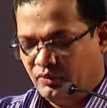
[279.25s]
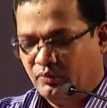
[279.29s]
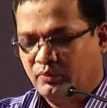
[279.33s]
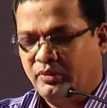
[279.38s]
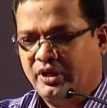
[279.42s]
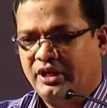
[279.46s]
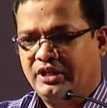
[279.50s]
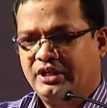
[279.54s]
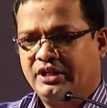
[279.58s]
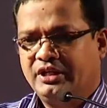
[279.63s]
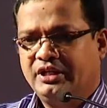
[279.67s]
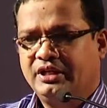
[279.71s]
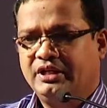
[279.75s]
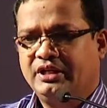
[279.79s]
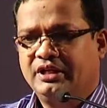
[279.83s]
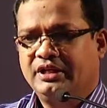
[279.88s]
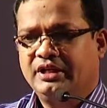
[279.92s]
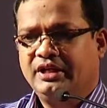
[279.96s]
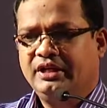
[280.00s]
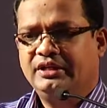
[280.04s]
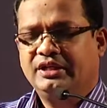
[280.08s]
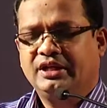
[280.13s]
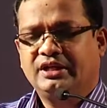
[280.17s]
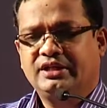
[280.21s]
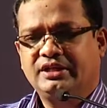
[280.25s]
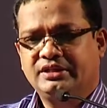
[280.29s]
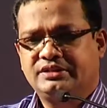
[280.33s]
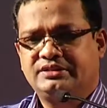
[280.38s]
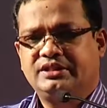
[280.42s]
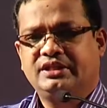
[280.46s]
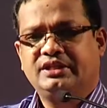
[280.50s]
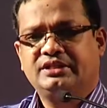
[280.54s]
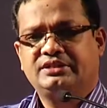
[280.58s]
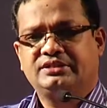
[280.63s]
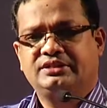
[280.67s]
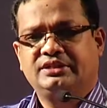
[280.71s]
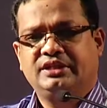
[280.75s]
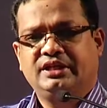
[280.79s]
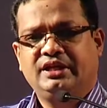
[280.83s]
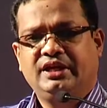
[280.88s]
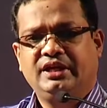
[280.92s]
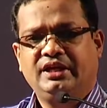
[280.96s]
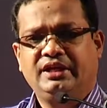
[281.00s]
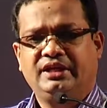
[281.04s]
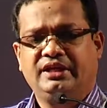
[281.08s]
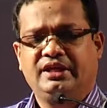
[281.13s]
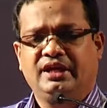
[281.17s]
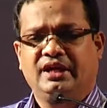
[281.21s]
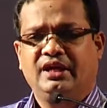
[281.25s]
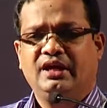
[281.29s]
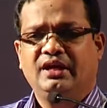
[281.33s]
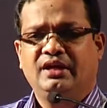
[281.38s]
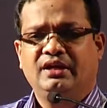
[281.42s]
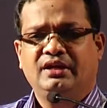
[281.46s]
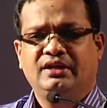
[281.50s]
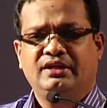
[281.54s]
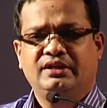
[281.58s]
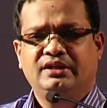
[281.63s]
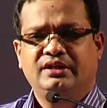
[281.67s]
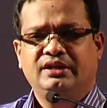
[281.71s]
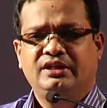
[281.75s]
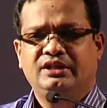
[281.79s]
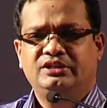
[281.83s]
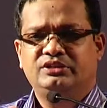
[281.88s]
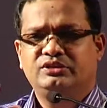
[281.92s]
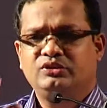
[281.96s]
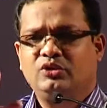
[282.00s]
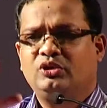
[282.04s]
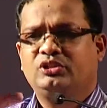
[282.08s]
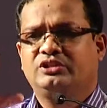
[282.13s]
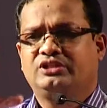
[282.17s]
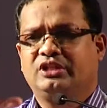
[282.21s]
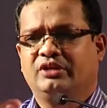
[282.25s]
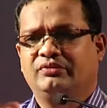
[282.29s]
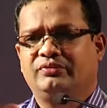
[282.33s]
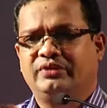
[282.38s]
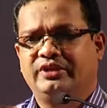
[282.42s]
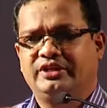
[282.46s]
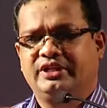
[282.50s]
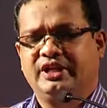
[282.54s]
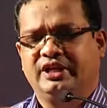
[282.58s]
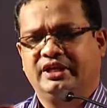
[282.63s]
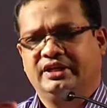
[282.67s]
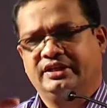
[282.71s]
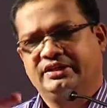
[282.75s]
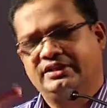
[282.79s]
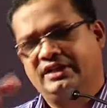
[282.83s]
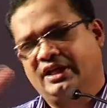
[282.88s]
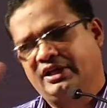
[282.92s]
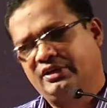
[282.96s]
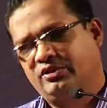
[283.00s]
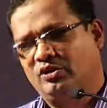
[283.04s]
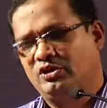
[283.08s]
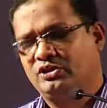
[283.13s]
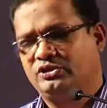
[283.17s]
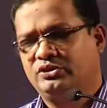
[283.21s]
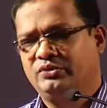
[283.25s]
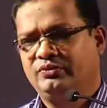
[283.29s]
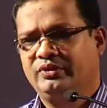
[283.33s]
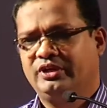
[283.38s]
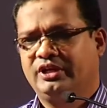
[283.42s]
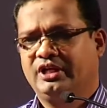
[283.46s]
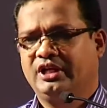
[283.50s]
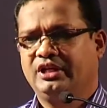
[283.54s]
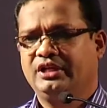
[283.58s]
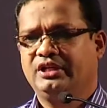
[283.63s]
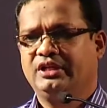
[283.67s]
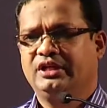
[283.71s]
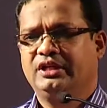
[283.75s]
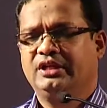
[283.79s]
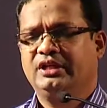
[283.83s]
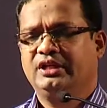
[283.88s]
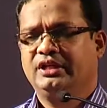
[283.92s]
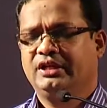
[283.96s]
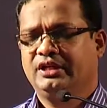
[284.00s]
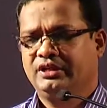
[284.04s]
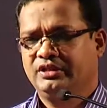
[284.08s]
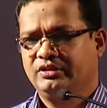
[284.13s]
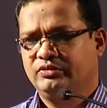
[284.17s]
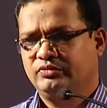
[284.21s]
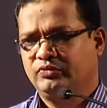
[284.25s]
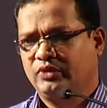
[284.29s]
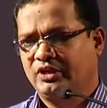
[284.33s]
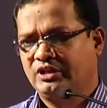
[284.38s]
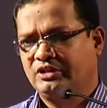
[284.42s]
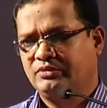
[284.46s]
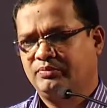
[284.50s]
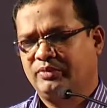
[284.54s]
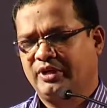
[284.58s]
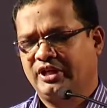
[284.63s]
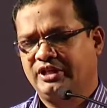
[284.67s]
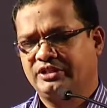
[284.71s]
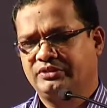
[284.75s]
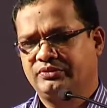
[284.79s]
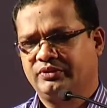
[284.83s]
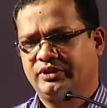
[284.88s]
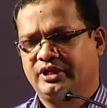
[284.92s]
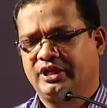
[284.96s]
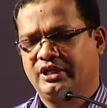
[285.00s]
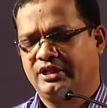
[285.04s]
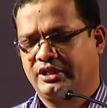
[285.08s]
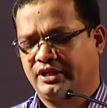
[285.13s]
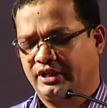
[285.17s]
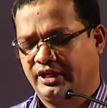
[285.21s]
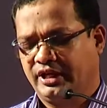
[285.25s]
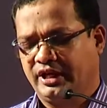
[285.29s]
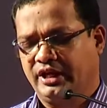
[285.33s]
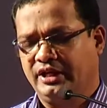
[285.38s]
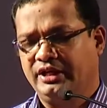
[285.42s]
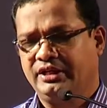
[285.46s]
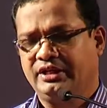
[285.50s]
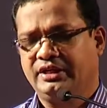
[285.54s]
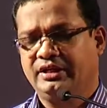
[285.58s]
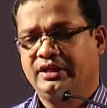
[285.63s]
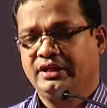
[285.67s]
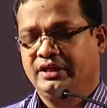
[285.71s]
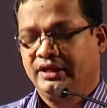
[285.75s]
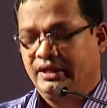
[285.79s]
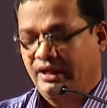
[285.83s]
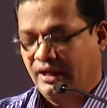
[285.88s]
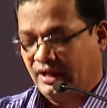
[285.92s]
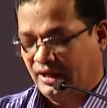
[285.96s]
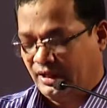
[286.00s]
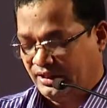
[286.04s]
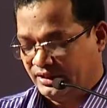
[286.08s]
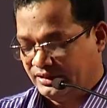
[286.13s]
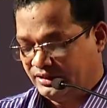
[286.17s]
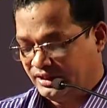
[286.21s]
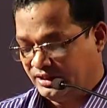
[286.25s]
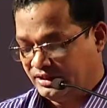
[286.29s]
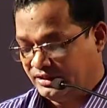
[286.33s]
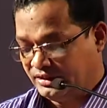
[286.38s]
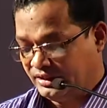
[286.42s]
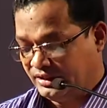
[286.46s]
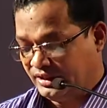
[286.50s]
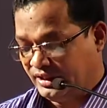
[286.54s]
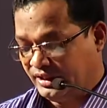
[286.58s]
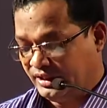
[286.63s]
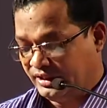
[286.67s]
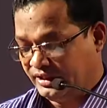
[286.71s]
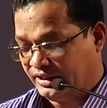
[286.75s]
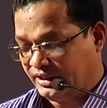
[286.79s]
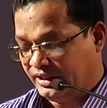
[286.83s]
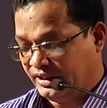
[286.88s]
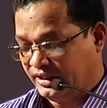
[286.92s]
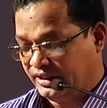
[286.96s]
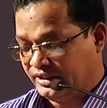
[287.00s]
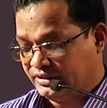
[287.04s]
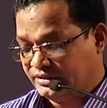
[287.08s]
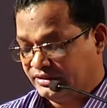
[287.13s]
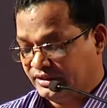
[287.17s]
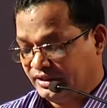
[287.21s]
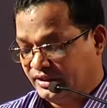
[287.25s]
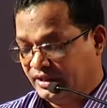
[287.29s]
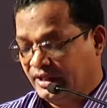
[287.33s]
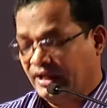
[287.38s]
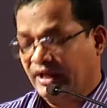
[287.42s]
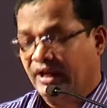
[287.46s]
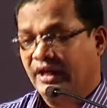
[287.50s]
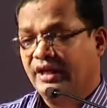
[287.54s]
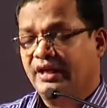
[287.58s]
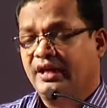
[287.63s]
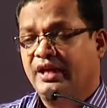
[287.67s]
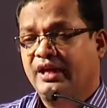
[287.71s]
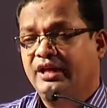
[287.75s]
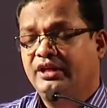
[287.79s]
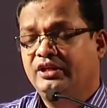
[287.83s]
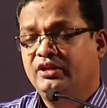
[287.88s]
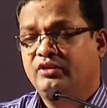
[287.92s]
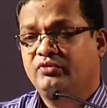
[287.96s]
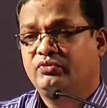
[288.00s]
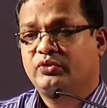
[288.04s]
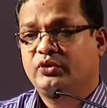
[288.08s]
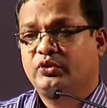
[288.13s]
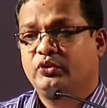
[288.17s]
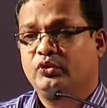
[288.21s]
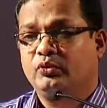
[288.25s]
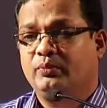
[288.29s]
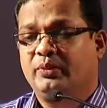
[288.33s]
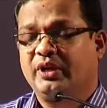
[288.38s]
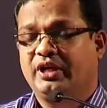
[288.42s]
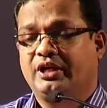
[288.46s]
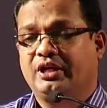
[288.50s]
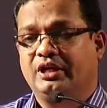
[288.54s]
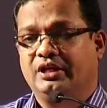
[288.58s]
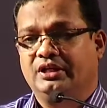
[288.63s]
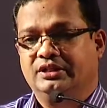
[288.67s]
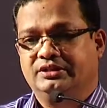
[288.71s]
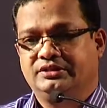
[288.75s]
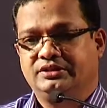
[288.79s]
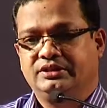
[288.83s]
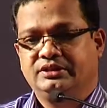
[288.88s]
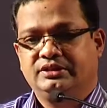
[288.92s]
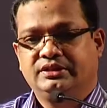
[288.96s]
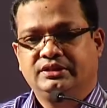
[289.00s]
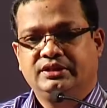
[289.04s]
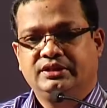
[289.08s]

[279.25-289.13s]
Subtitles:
But in the research area, it is not sufficient. That also we can, one place we can create. Another area is a kind of cubicles,